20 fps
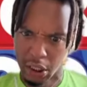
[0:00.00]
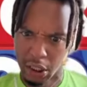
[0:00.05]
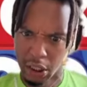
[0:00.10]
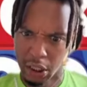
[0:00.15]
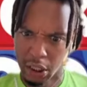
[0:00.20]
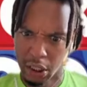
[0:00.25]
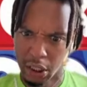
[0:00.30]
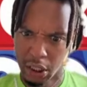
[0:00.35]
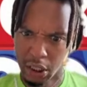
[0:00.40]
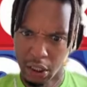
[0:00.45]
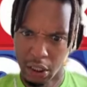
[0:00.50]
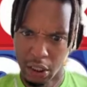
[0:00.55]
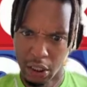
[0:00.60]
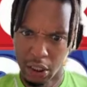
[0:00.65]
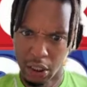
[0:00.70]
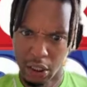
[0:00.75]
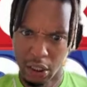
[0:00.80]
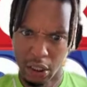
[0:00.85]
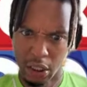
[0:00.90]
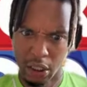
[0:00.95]

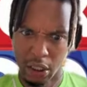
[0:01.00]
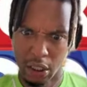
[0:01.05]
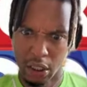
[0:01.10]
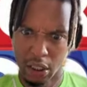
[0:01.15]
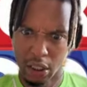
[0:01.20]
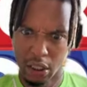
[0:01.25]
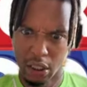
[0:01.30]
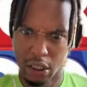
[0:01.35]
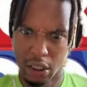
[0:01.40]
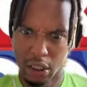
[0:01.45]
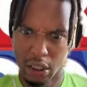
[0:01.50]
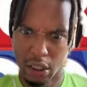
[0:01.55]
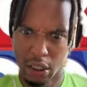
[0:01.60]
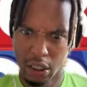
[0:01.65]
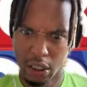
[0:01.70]
(silence)